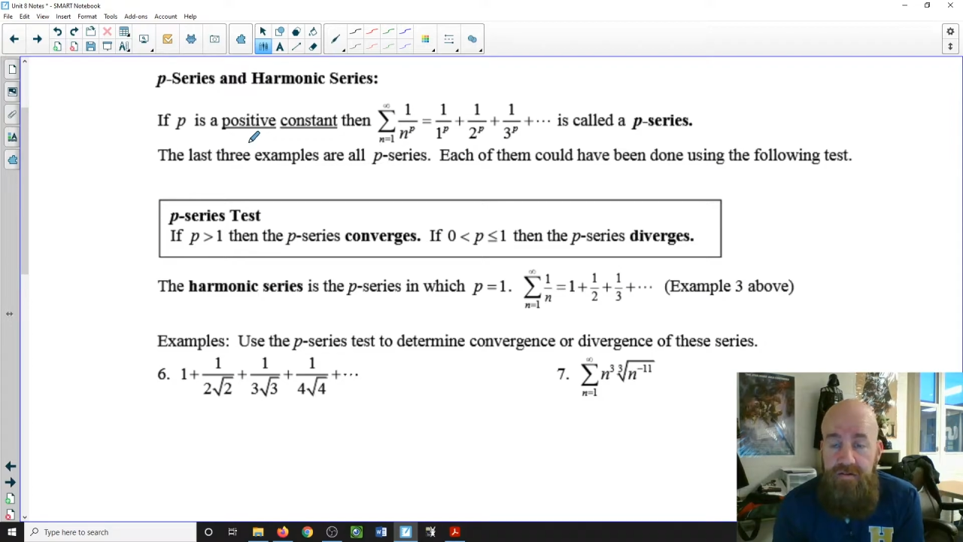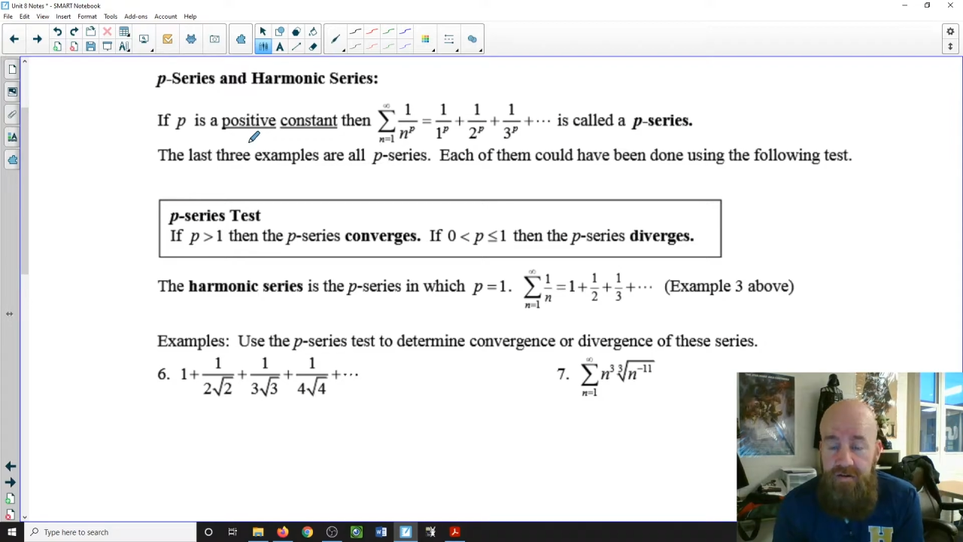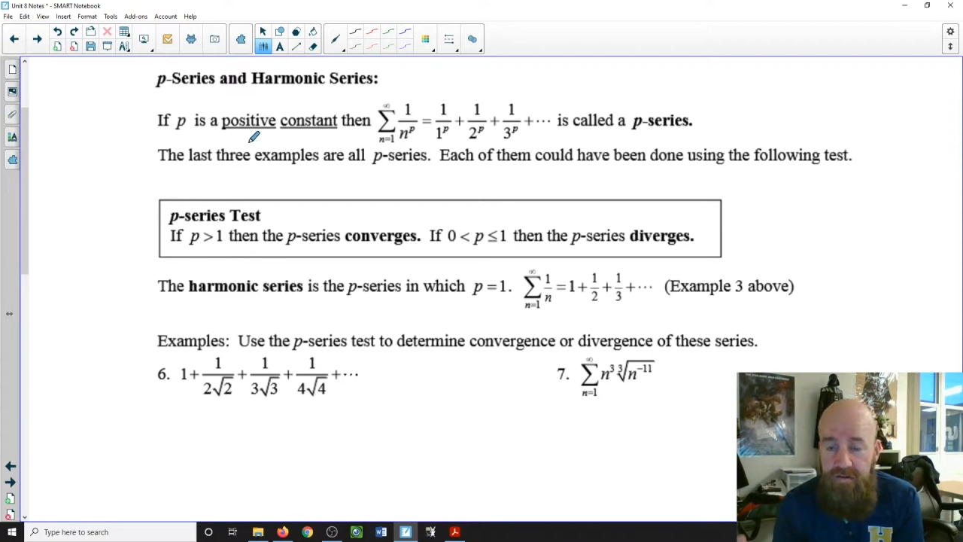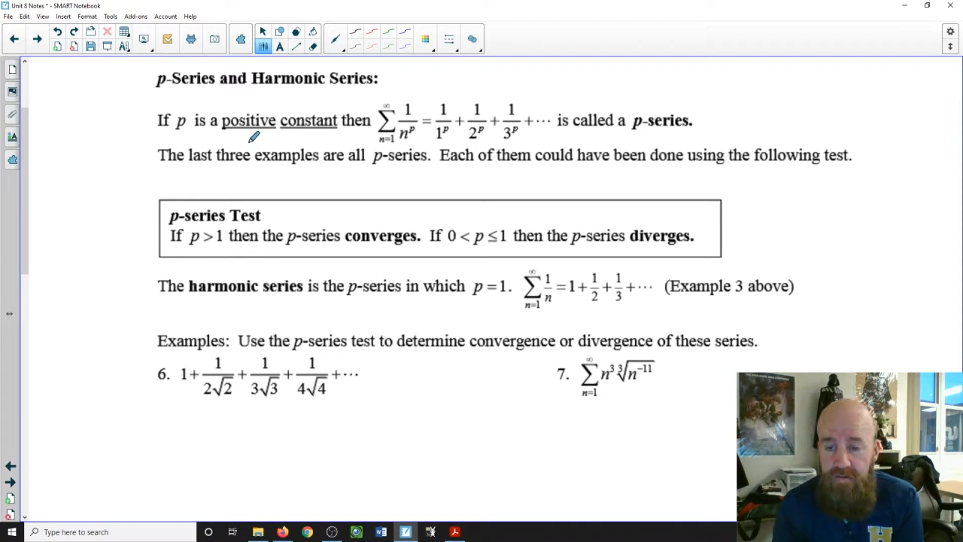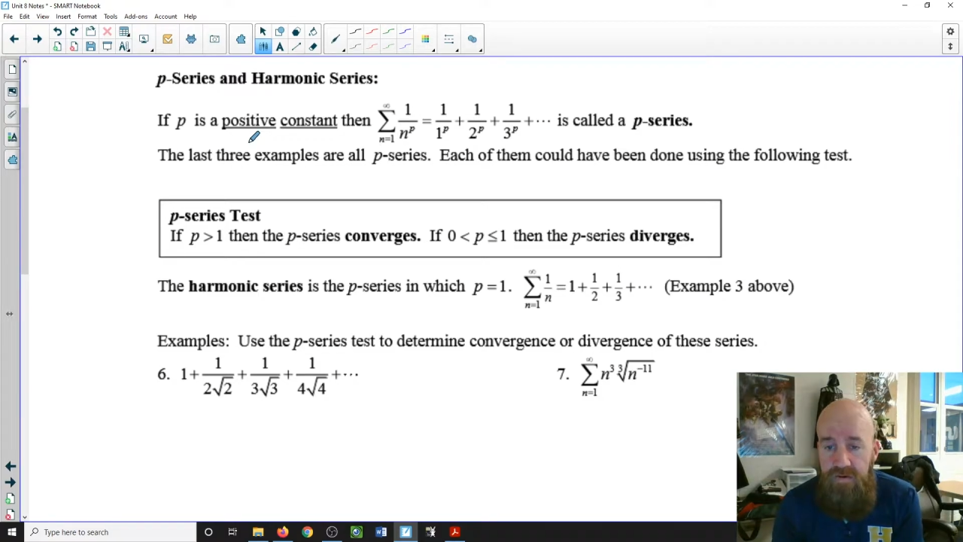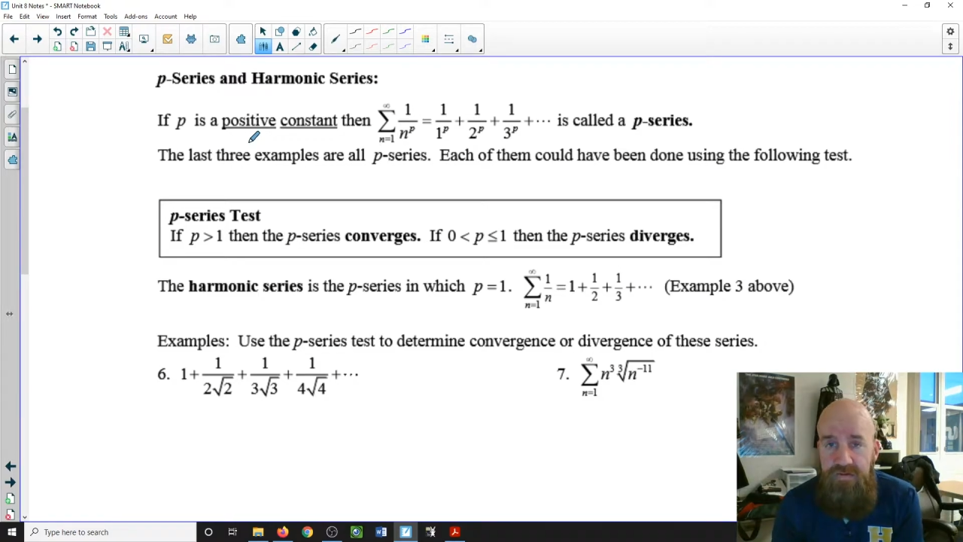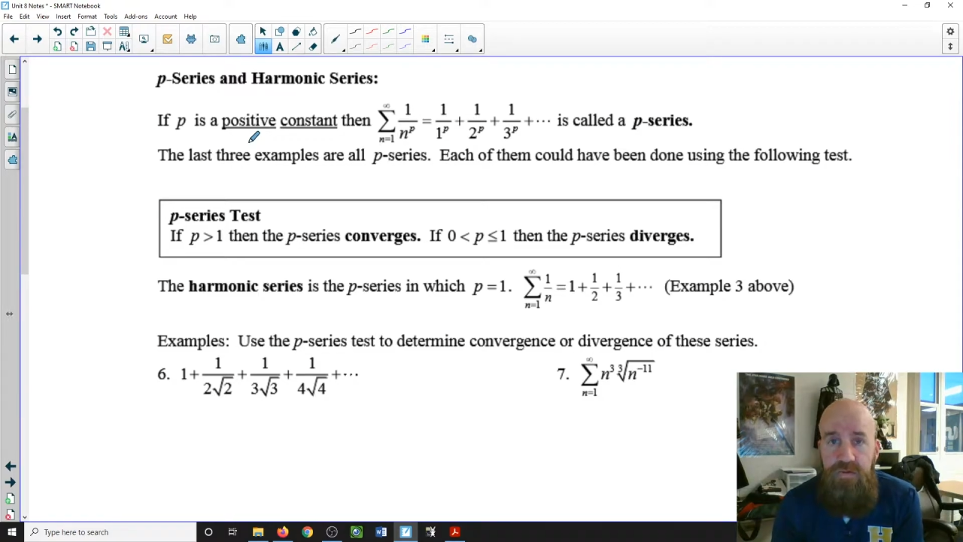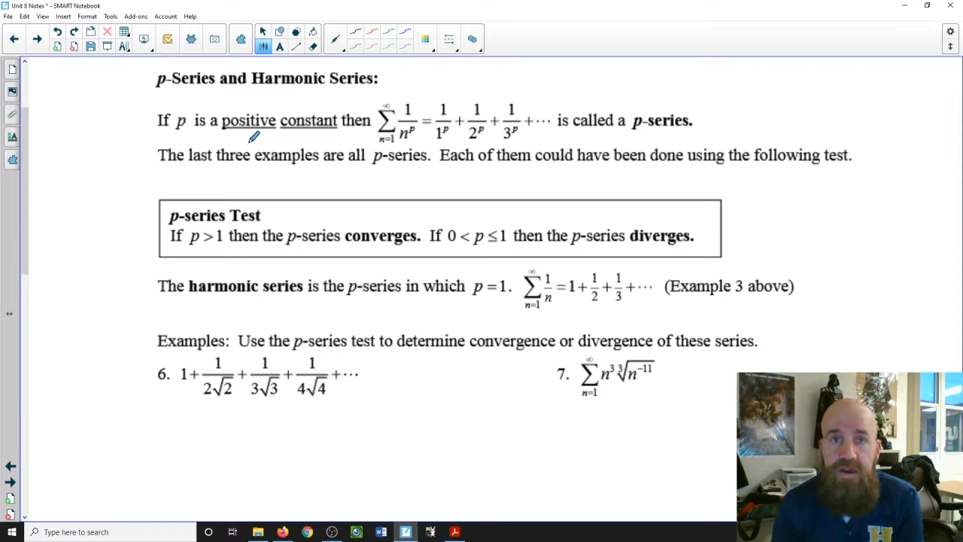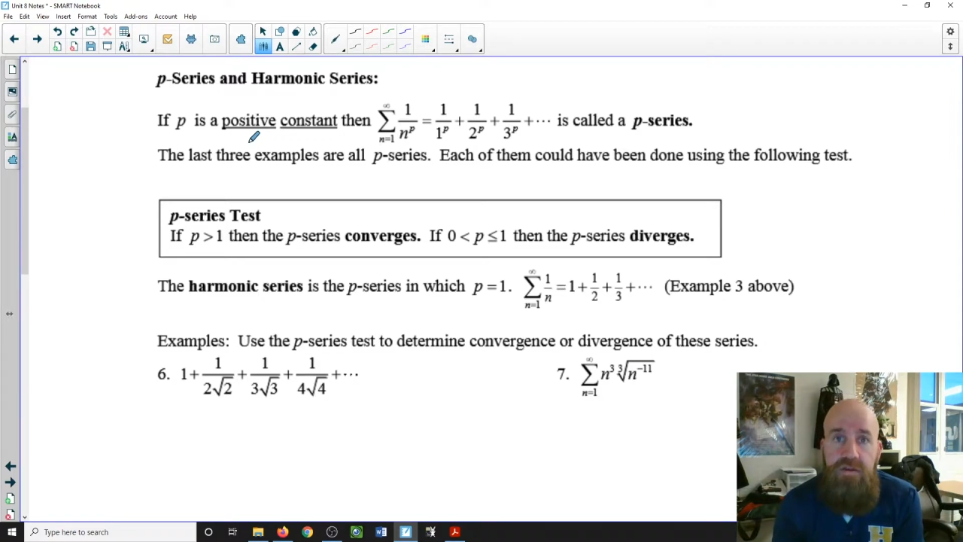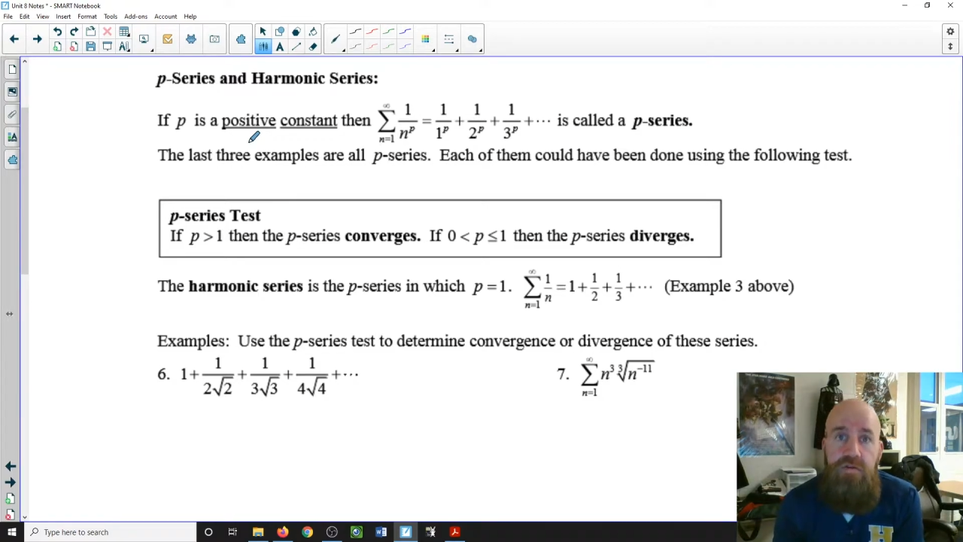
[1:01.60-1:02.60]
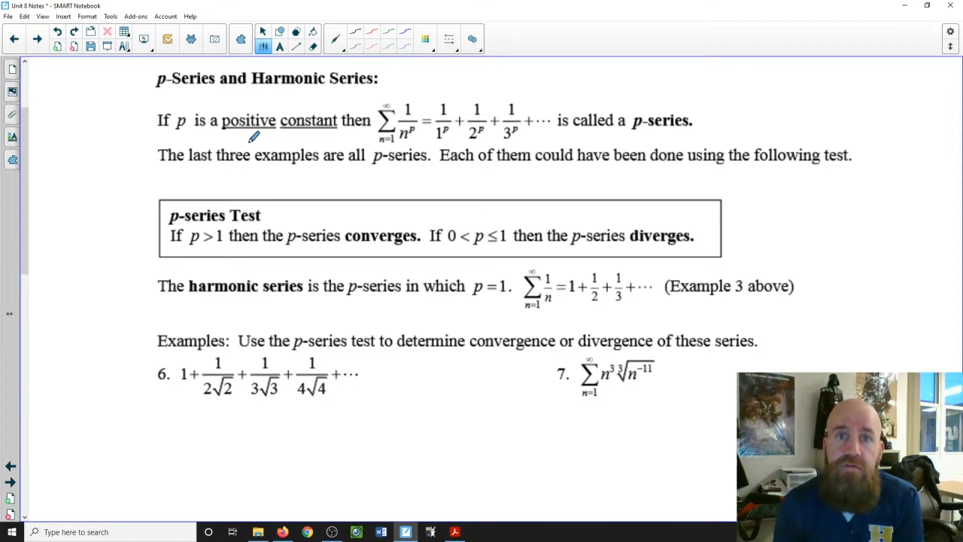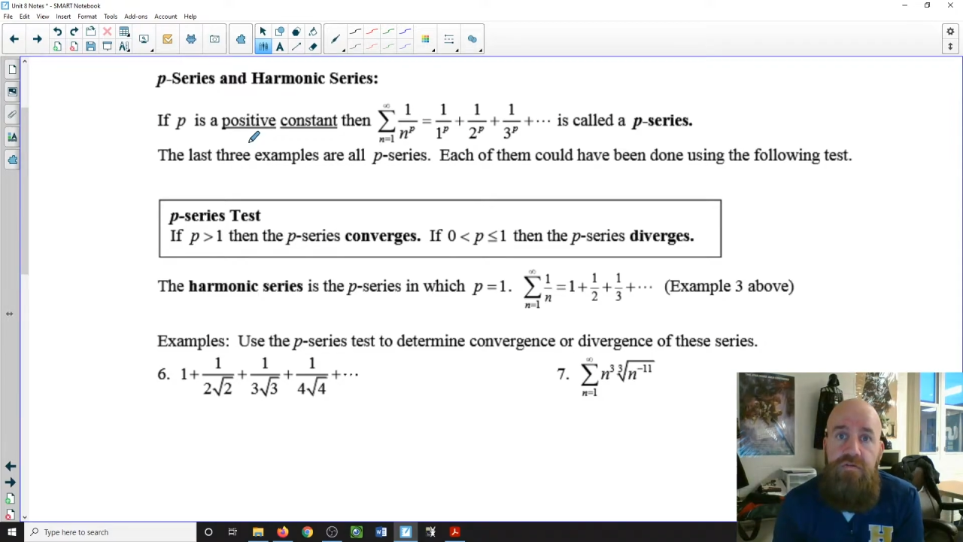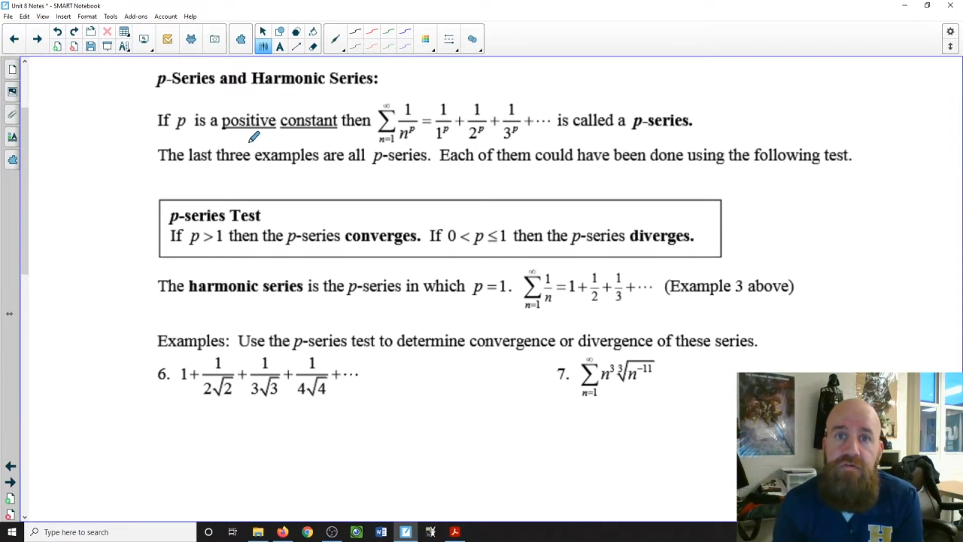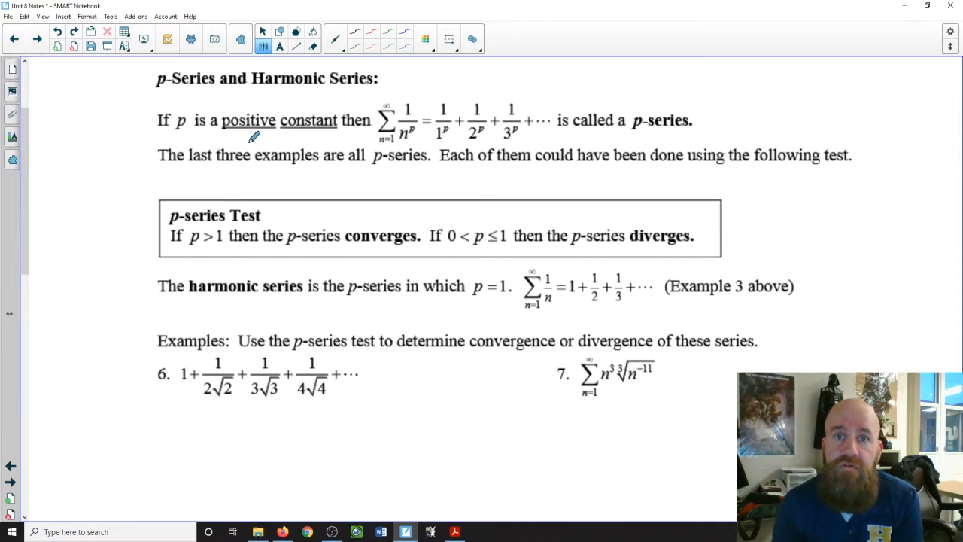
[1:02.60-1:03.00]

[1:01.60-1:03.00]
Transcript: Other ones we can use